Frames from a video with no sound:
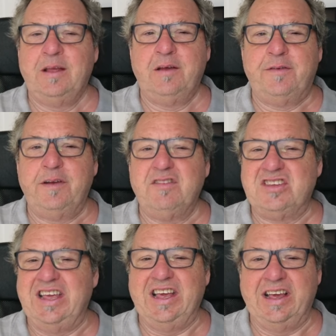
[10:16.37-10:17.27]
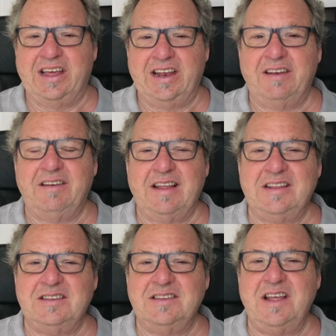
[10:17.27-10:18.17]
full of zing
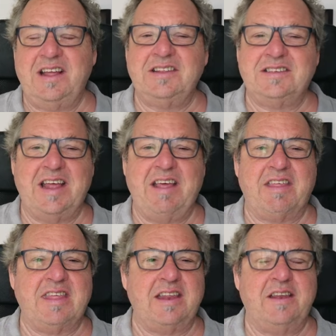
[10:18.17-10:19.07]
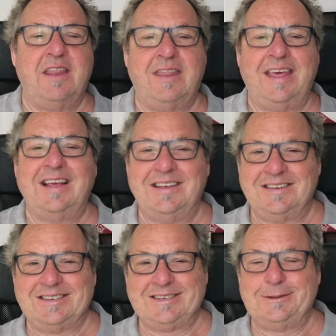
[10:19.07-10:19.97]
and in zenith and
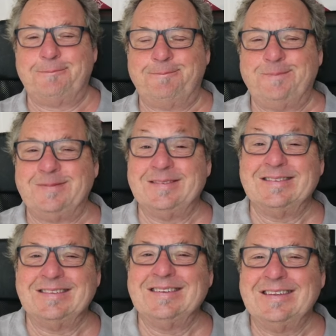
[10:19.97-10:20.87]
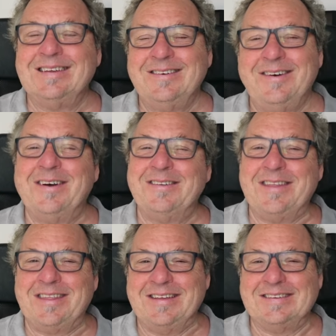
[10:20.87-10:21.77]
things. Well, good
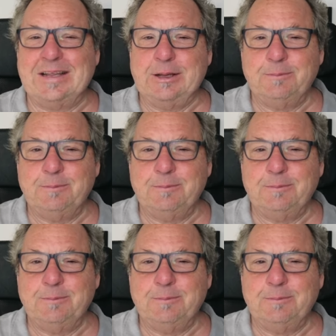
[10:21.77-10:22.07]
to Thursday.